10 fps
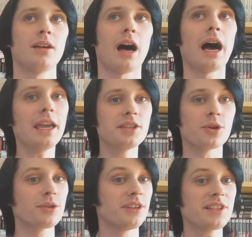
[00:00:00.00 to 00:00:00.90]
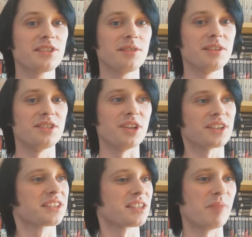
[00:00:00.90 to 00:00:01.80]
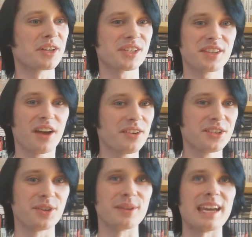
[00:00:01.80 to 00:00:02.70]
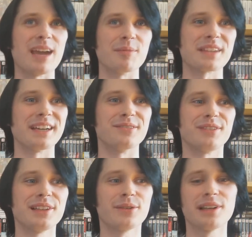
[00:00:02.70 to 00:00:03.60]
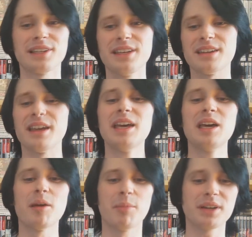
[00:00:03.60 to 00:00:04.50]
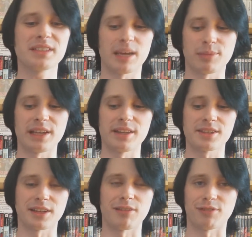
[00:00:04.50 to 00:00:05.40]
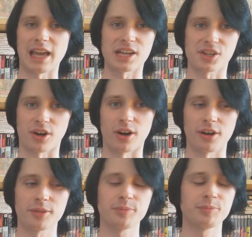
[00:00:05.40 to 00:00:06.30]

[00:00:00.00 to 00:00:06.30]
I enjoyed this just as much as the other two games. I really, really did. But I played this on a flash card,